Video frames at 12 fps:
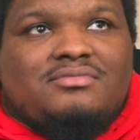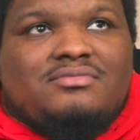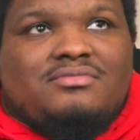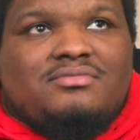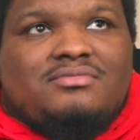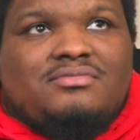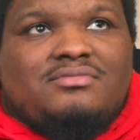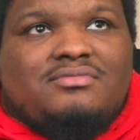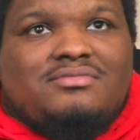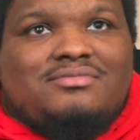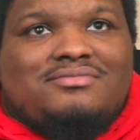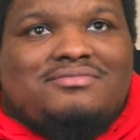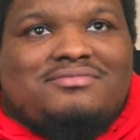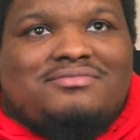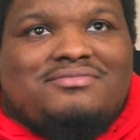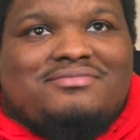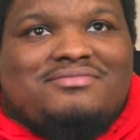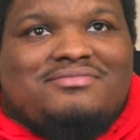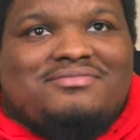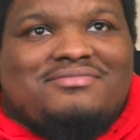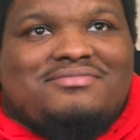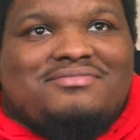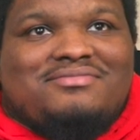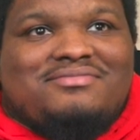
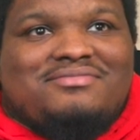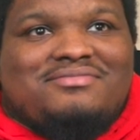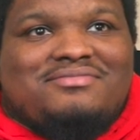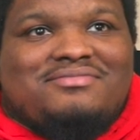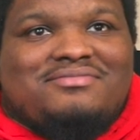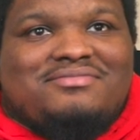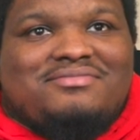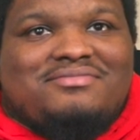The person shown says nothing.